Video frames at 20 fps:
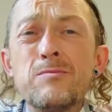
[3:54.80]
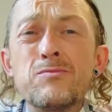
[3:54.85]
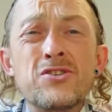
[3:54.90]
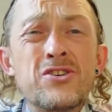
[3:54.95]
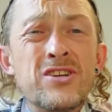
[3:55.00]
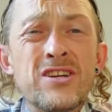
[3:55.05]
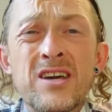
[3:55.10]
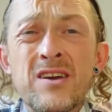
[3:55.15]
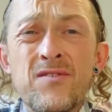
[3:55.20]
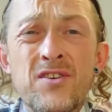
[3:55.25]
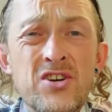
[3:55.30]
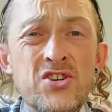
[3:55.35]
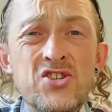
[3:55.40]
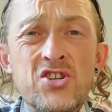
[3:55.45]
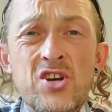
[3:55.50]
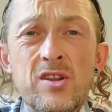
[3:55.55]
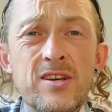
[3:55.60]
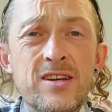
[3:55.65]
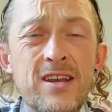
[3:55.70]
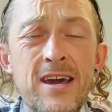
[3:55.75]
I'm going to give it a
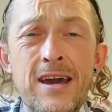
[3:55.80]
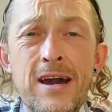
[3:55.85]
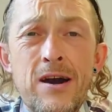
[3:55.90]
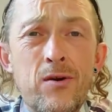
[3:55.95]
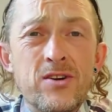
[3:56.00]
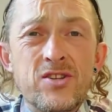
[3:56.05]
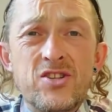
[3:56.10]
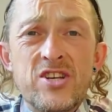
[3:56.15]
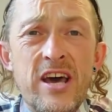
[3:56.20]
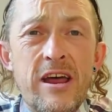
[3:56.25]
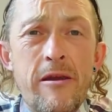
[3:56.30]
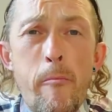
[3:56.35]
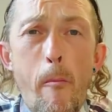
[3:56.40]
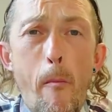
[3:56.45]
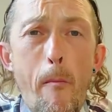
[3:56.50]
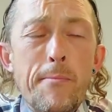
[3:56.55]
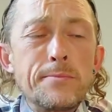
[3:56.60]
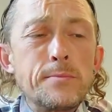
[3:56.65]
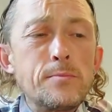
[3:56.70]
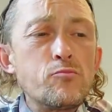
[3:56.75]
solid eight out of
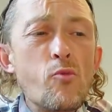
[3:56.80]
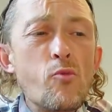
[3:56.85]
ten.